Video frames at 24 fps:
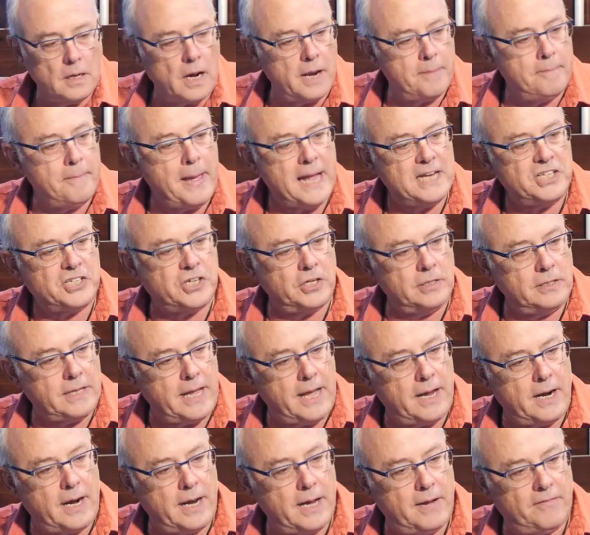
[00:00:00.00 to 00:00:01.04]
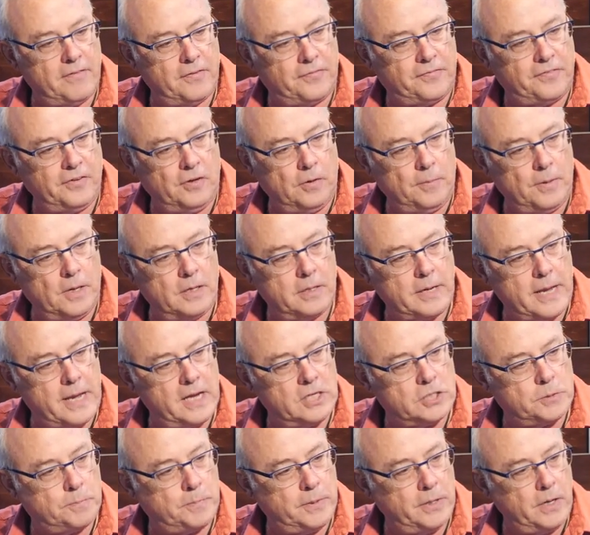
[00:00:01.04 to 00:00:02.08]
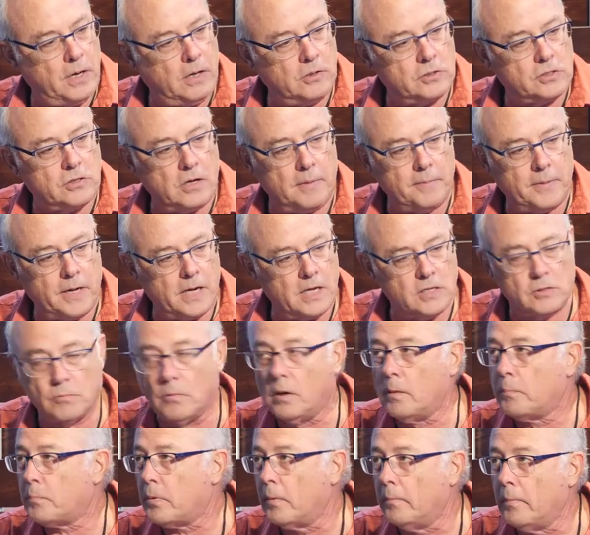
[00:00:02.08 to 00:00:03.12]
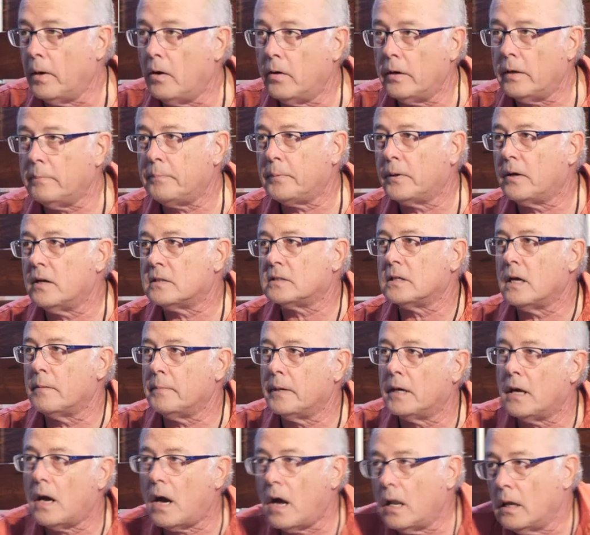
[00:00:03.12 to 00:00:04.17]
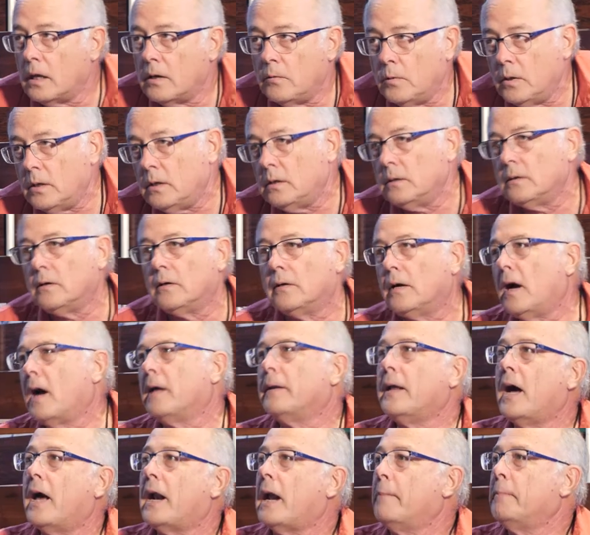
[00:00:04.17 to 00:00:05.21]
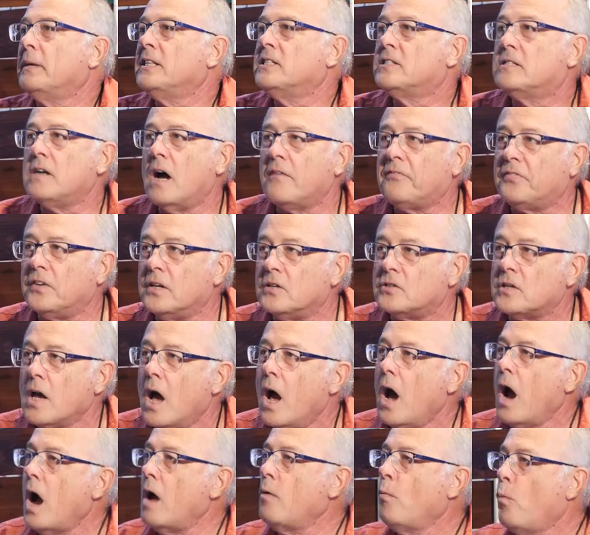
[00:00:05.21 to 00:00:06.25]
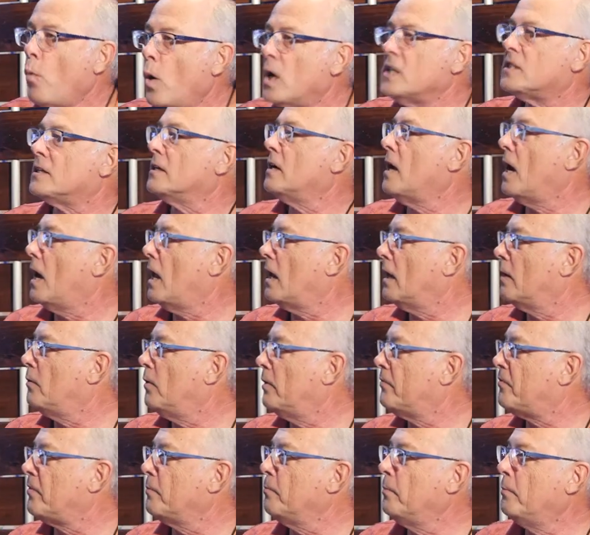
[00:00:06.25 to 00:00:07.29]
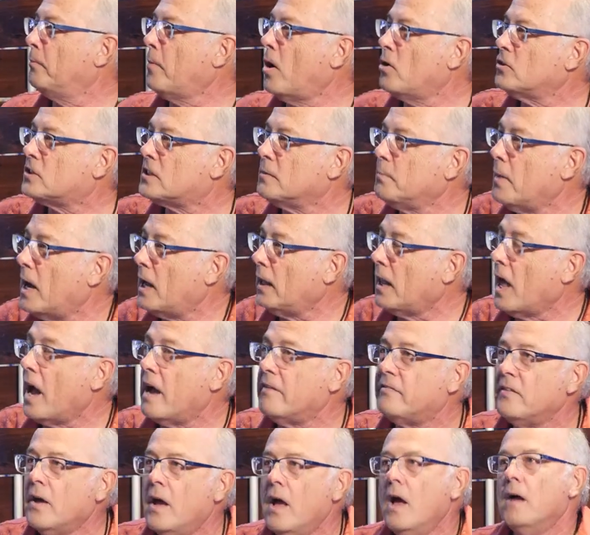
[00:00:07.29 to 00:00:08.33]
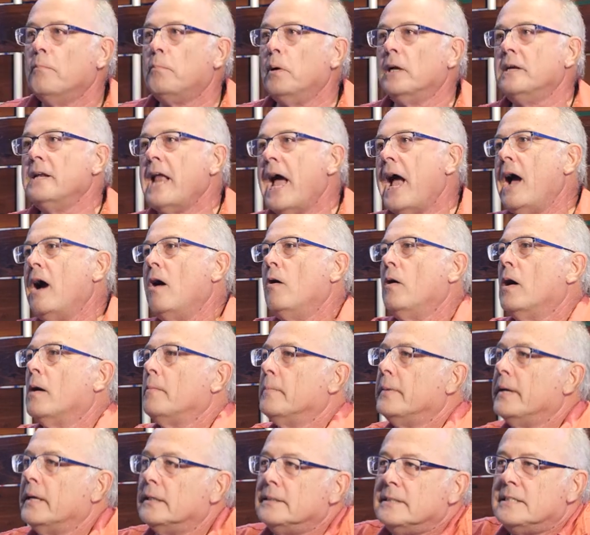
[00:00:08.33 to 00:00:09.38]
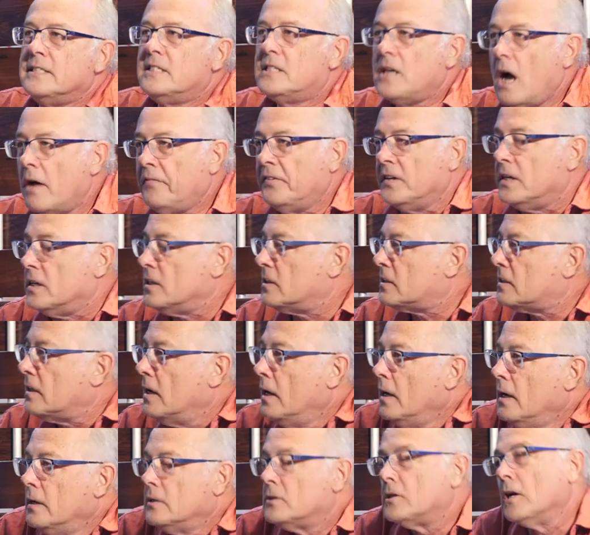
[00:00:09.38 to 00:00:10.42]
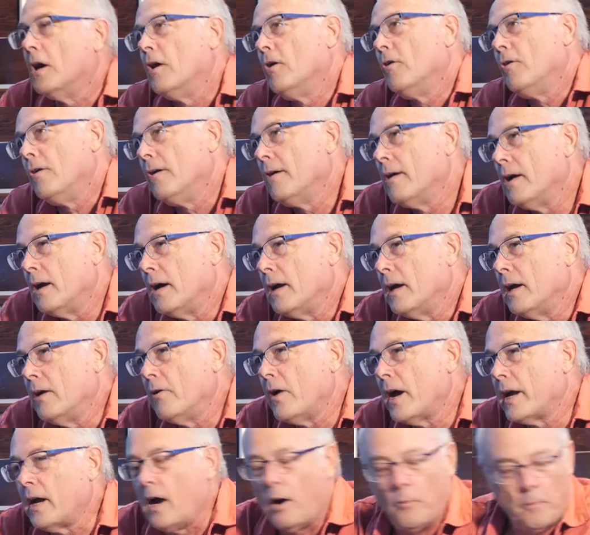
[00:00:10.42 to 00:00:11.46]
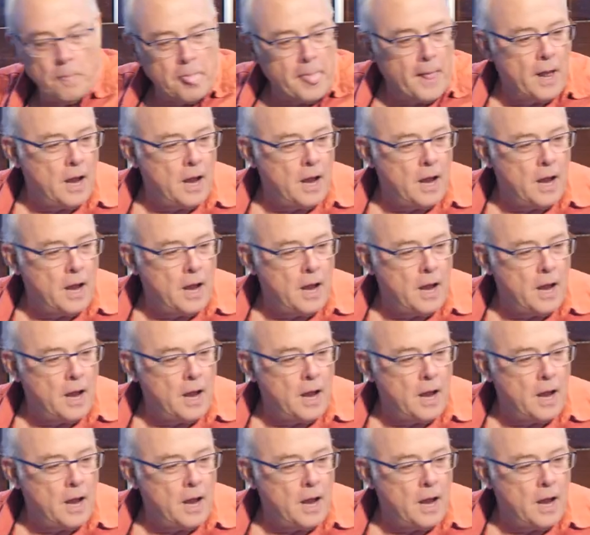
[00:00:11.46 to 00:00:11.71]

I mentioned that I have a film on HBO, so I might as well promote it because I'm in Hollywood. Or no, I'm not. I'm in Duffy's. I was in Hollywood for most of my life, but now I'm in Duffy's. So here I go.